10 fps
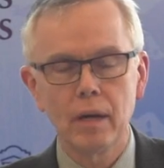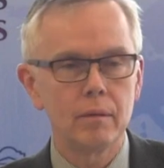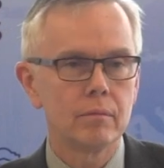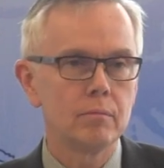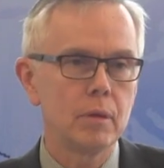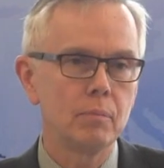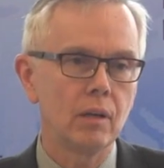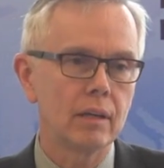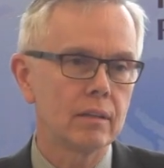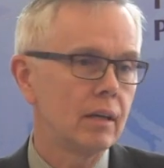by people
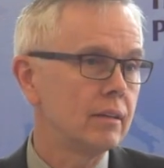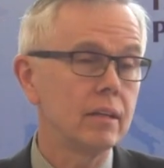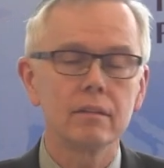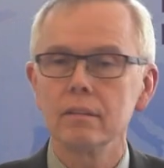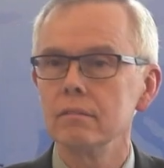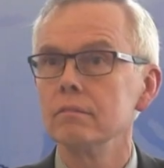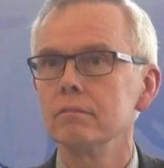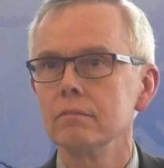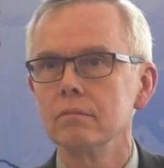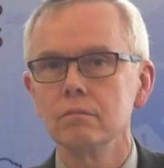like, I think, the
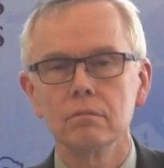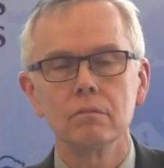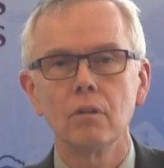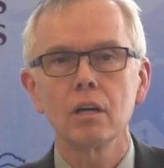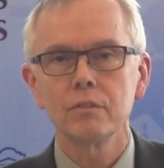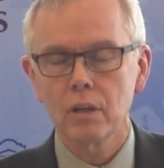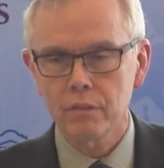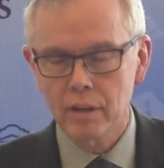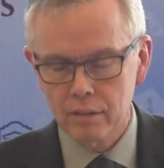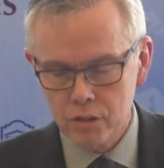
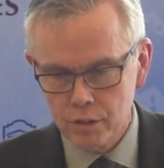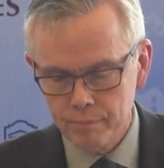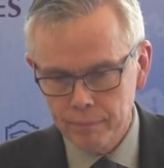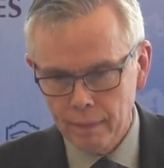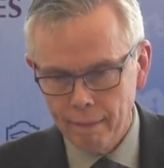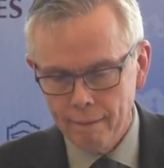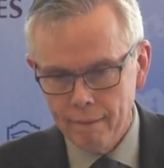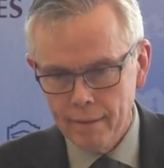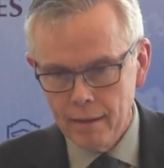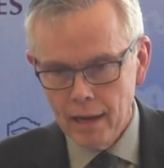Rockefeller Foundation.
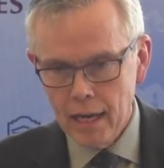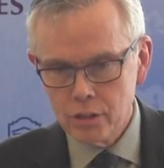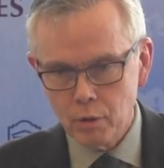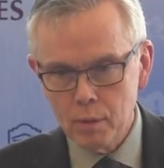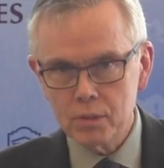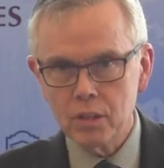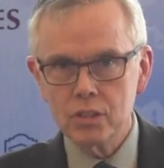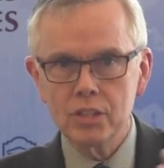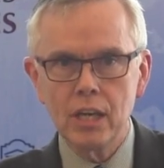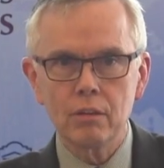And so he was at
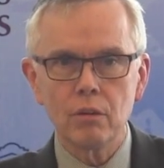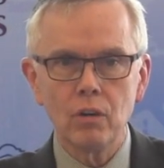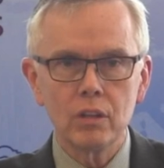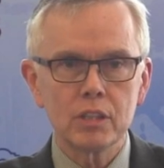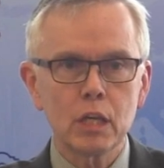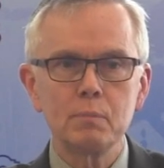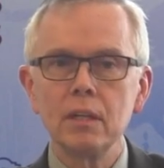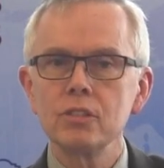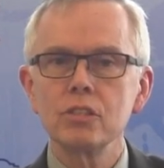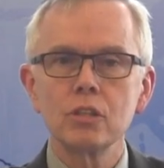the center of all these
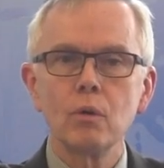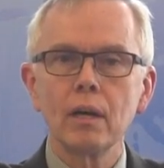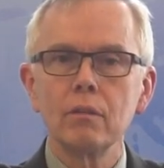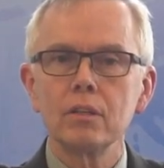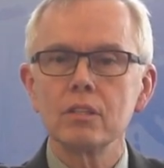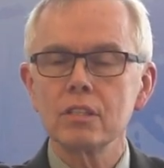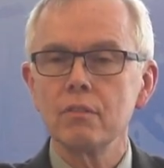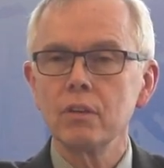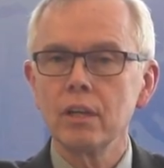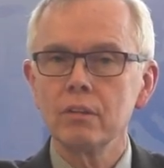expeditions going out to
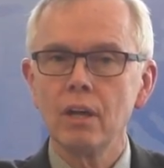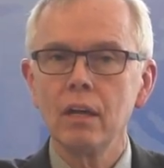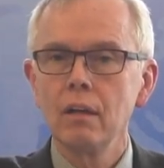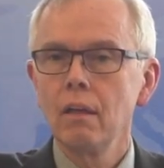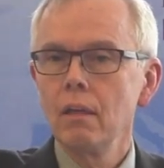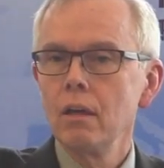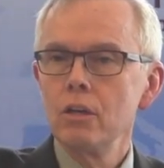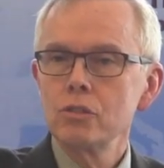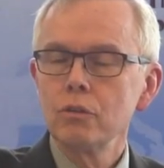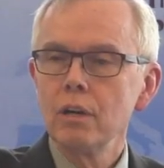discover things. And
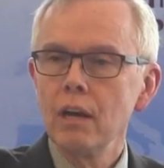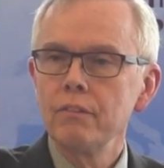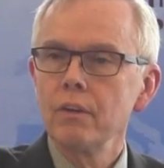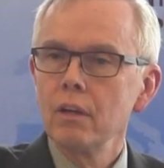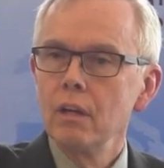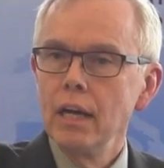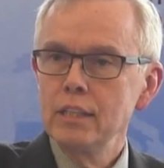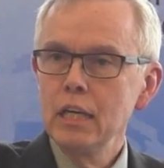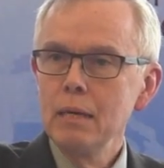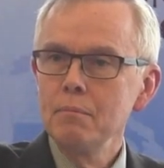sure enough, a
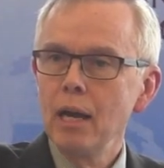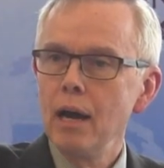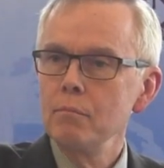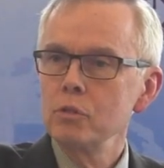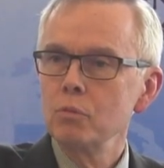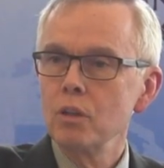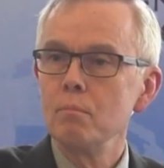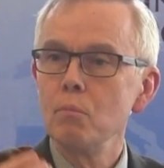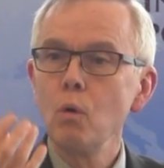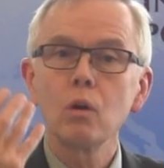team comes with
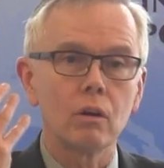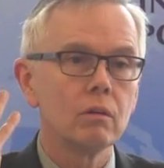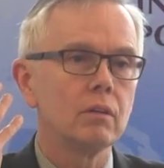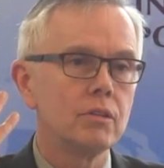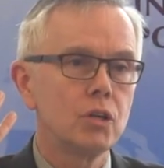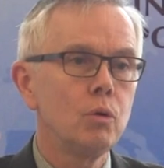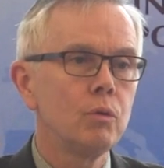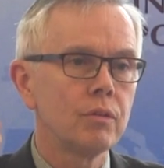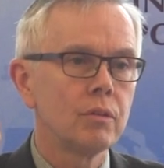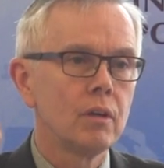a molar, a
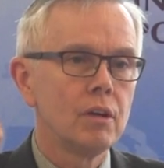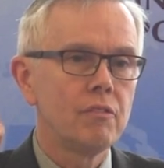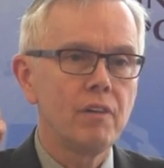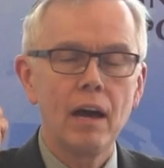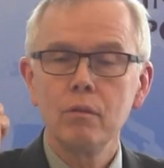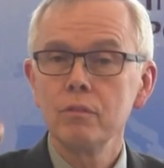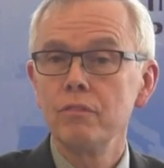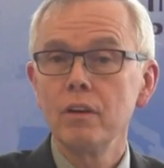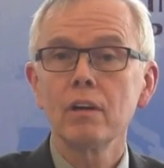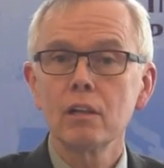tooth, found
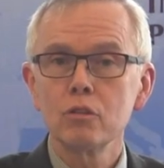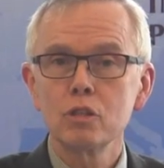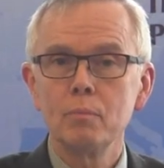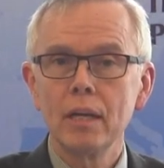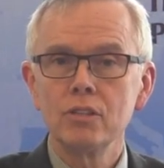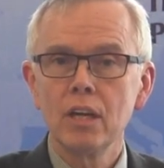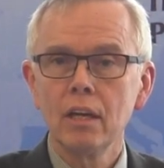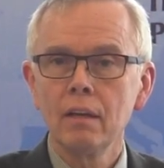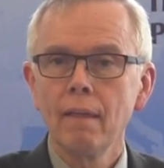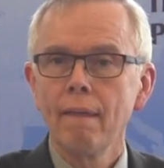very close to
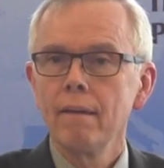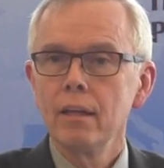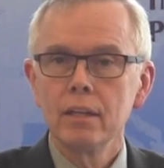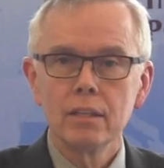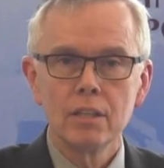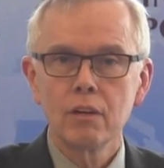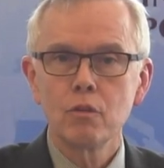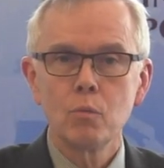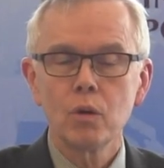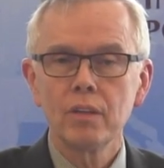Beijing, and they dig
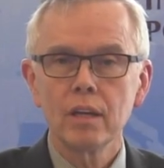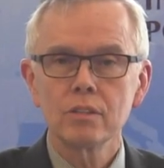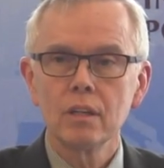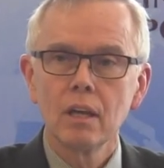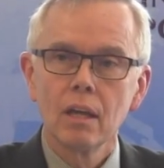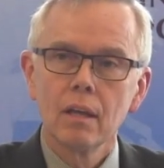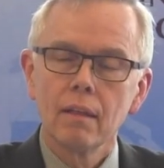for more things. And